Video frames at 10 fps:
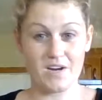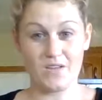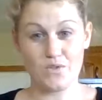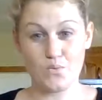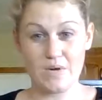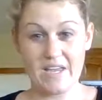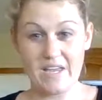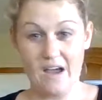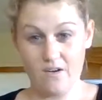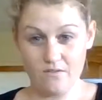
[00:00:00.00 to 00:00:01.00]
It got the
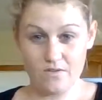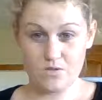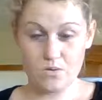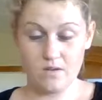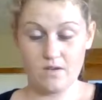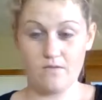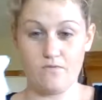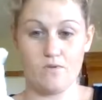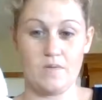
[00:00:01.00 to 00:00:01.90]
ring out of the toilet for